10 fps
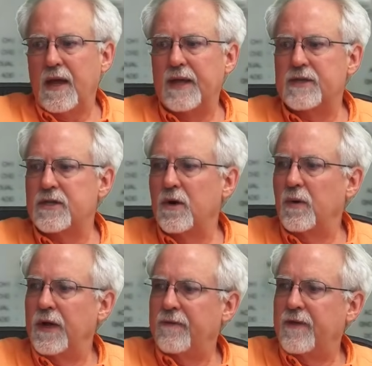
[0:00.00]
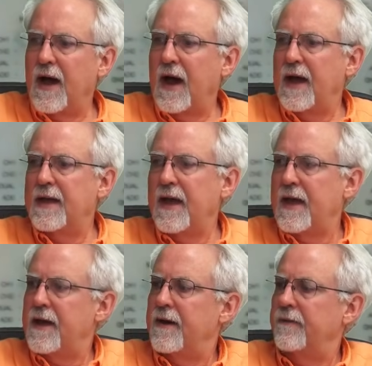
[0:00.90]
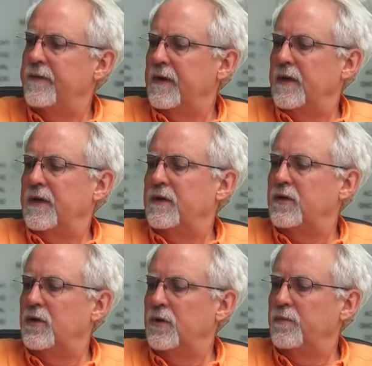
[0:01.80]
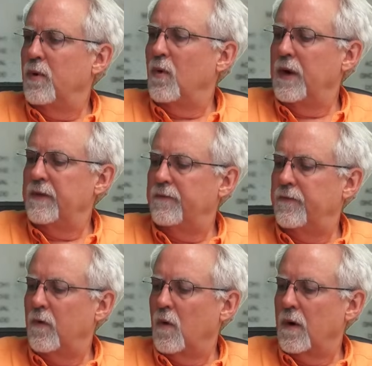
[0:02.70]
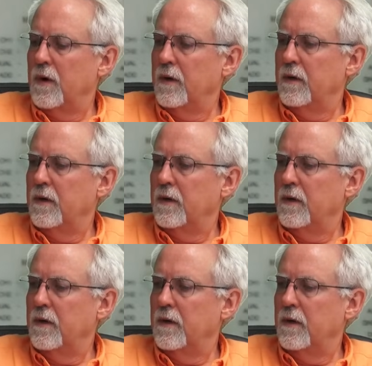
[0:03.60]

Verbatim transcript: And so if I have 2.4